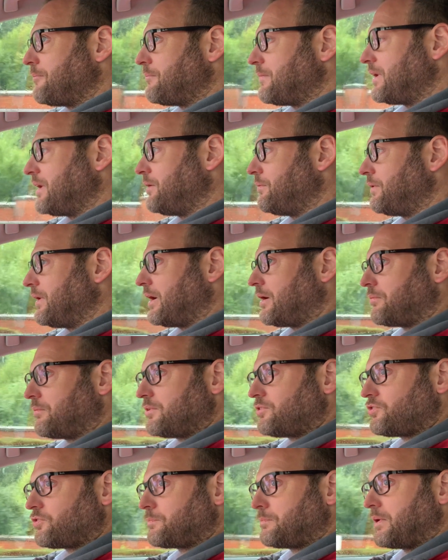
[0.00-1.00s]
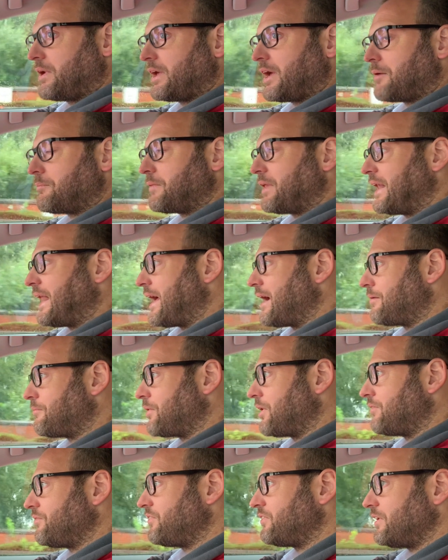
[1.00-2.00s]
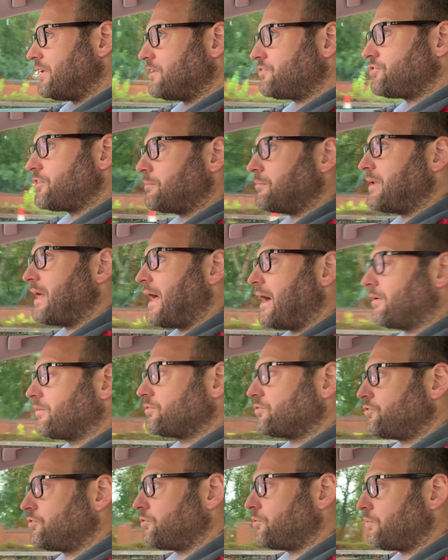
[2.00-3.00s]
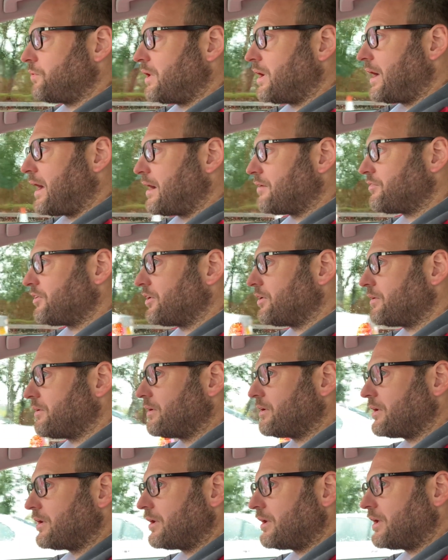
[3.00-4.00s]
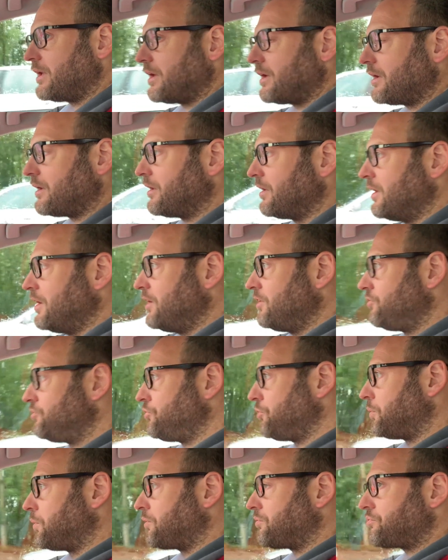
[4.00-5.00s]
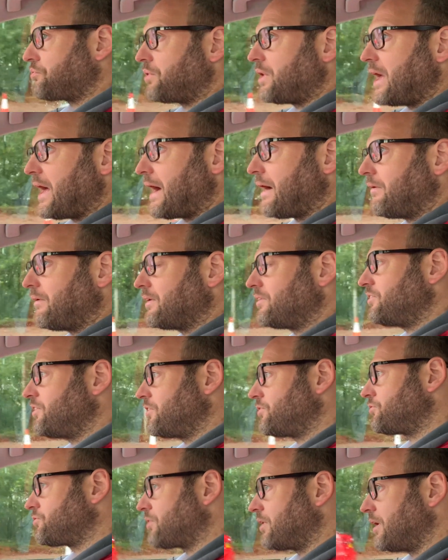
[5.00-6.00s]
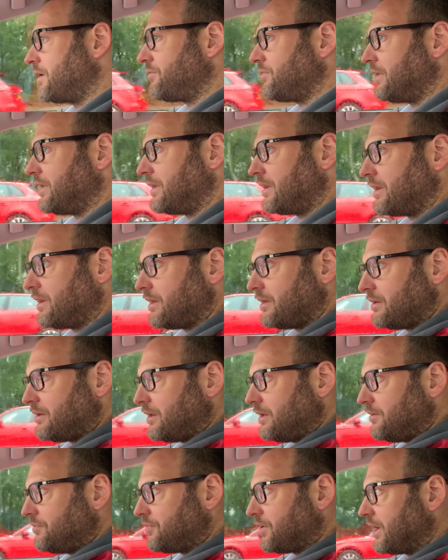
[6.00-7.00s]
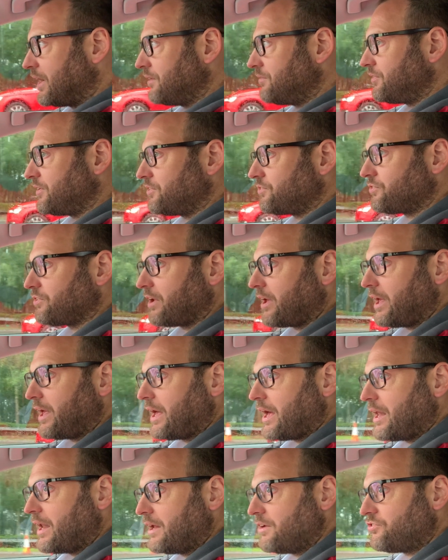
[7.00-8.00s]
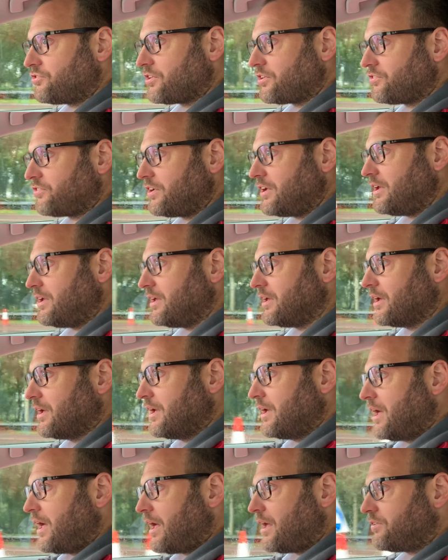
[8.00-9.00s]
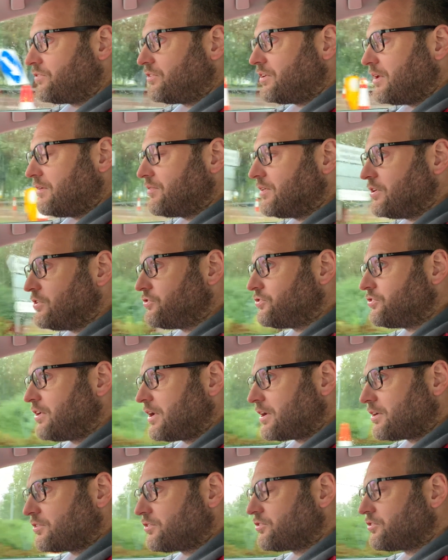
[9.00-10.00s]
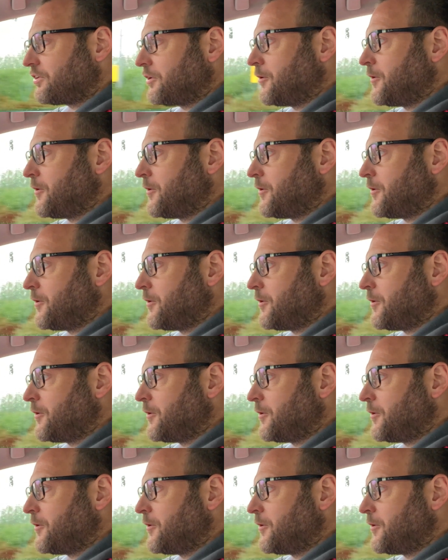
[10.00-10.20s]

here we are, we're just pulling up the Land Rover dealership now to have a 2 or 3 hour test drive in the D5. It's an HSE SDV6.